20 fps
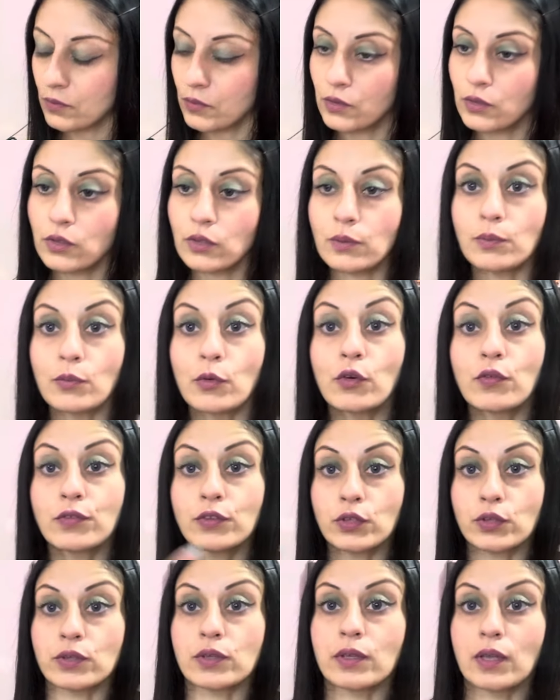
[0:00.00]
to move
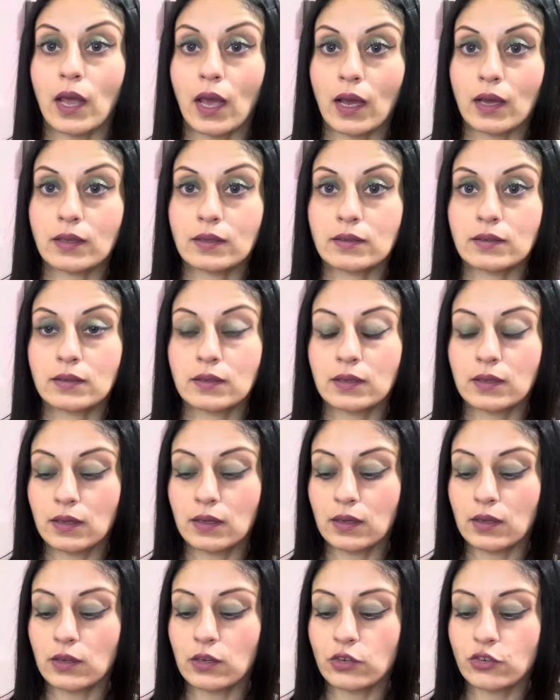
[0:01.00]
to the next
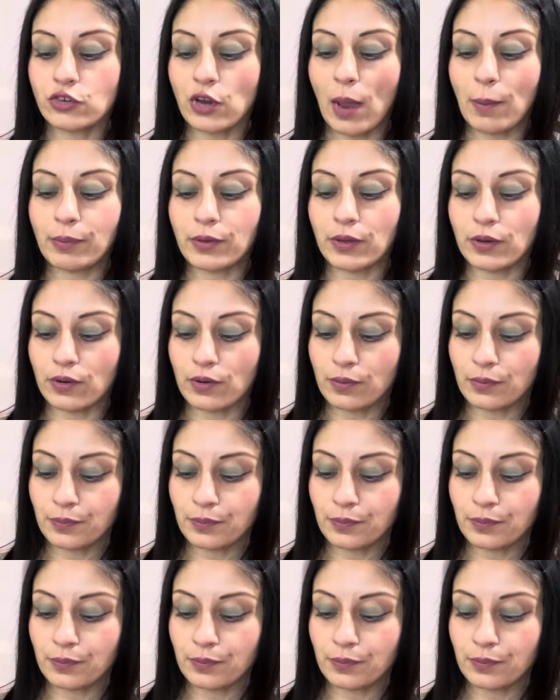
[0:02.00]
chapter.